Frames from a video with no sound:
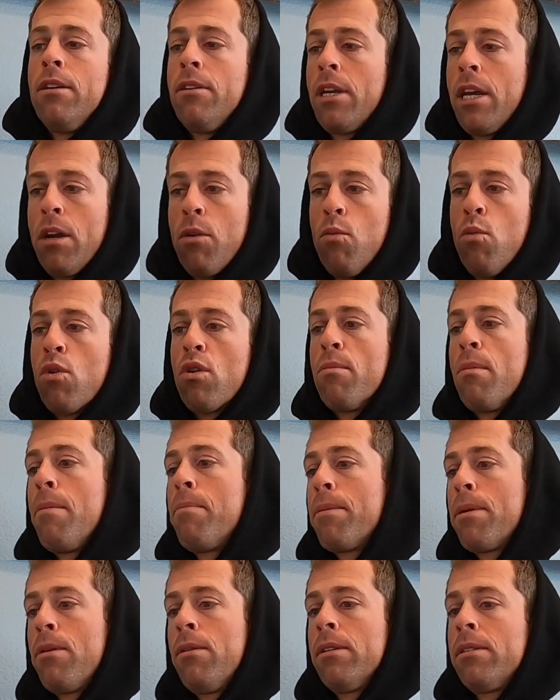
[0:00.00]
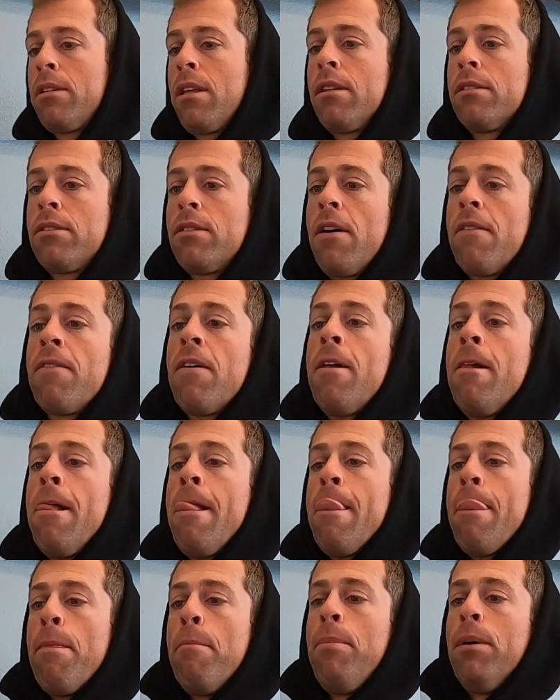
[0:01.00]
You know, you got to warm up and all this other stuff,
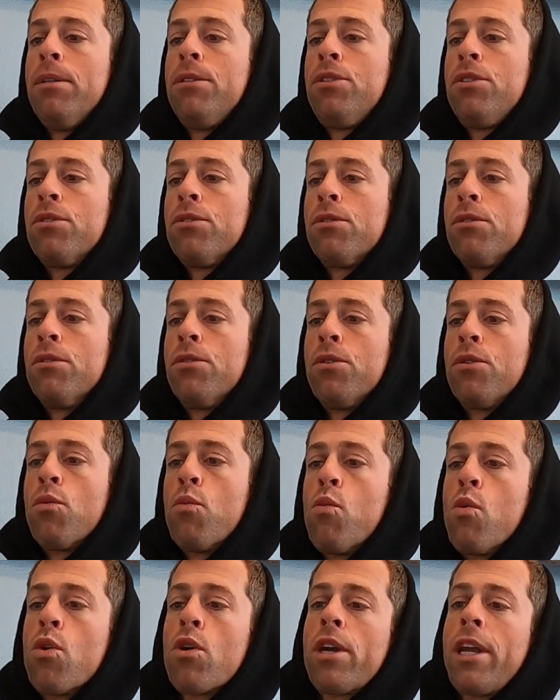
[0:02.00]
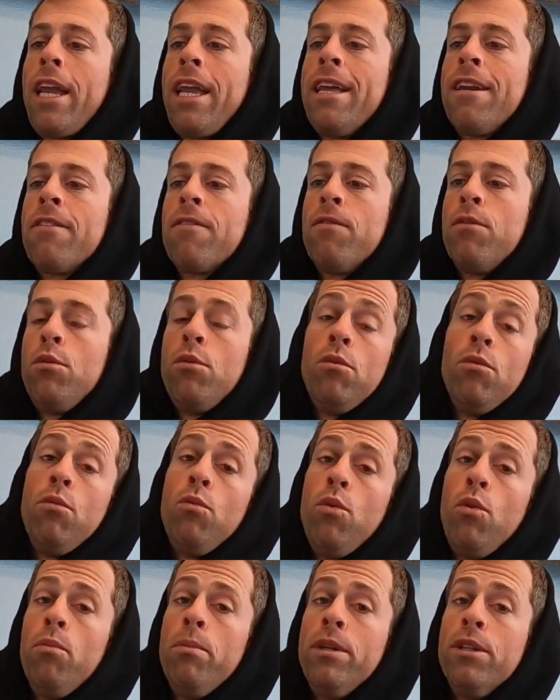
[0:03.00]
but your work
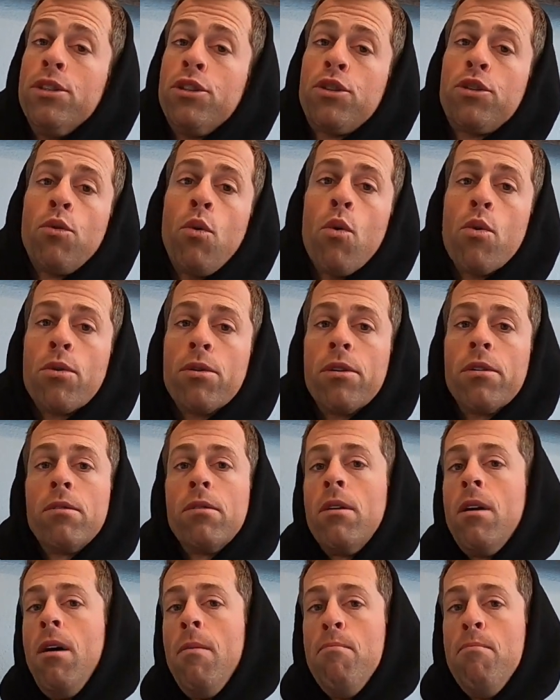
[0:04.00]
interval will be shorter,